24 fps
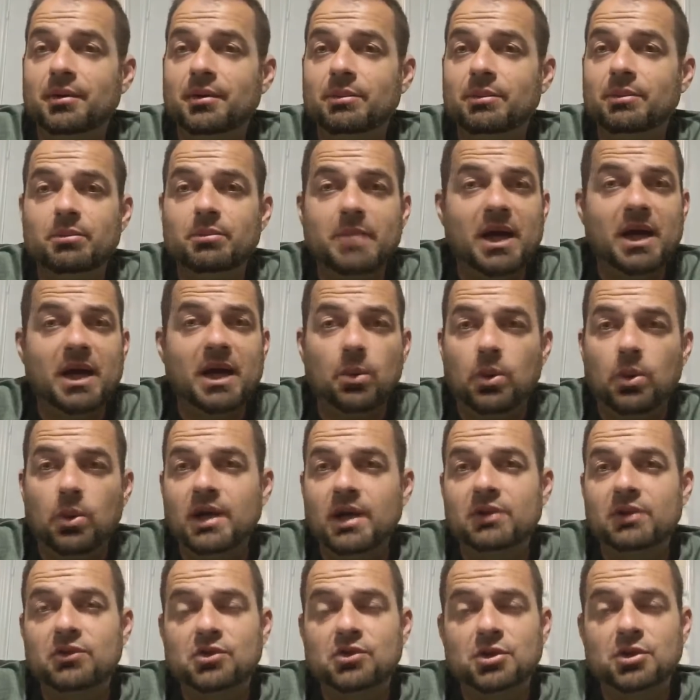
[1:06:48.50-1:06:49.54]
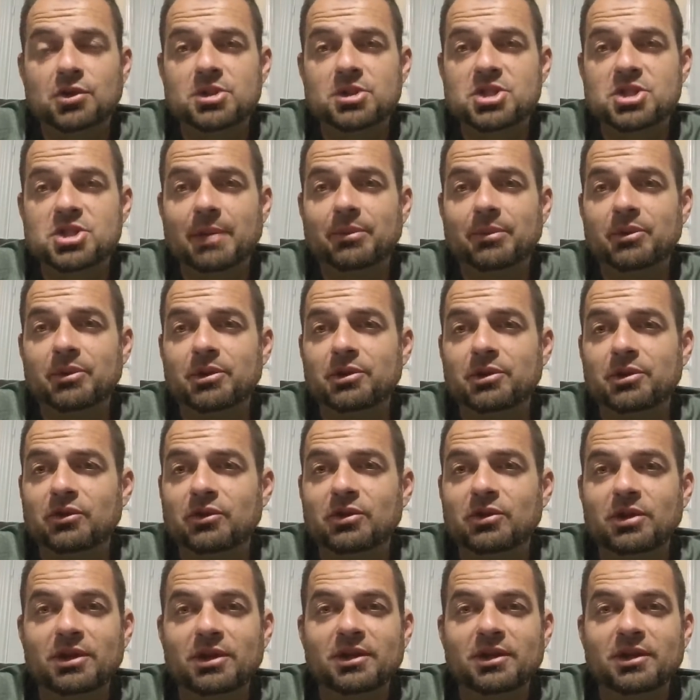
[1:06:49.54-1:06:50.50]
Malinois, German Shepherds.